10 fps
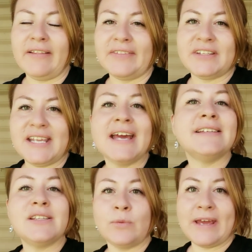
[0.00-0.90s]
Like the
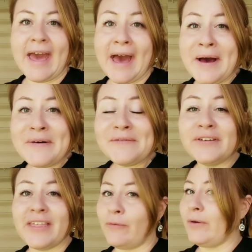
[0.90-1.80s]
taste that we
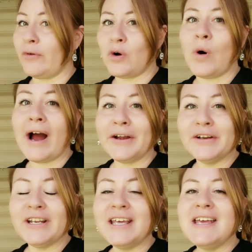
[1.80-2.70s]
have, that we've
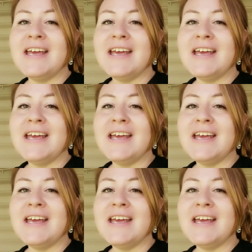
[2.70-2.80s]
acquired,